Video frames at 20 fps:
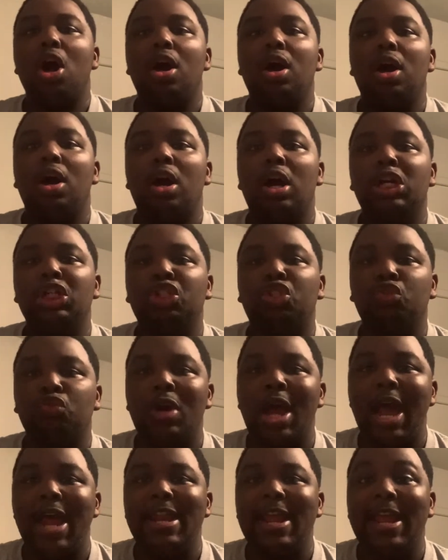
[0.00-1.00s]

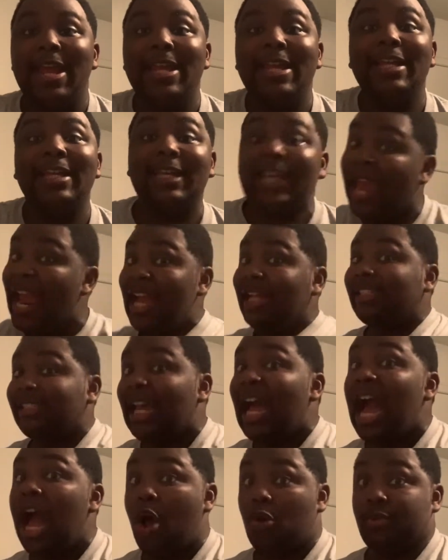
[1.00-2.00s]
Andrade kicks
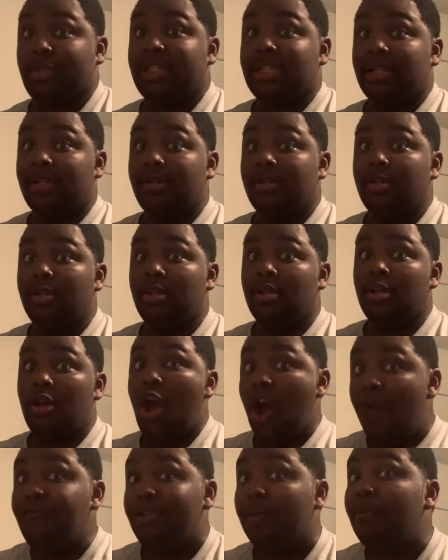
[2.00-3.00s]
out
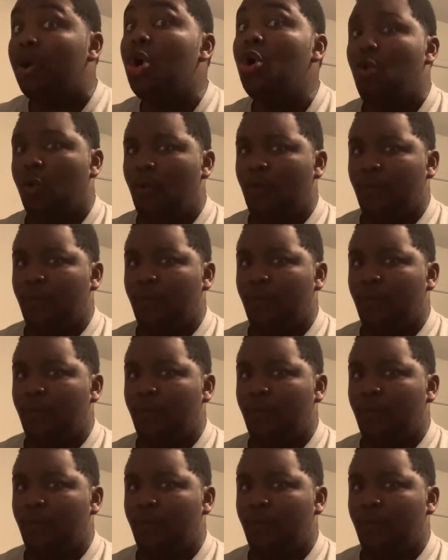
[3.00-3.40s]
of the move.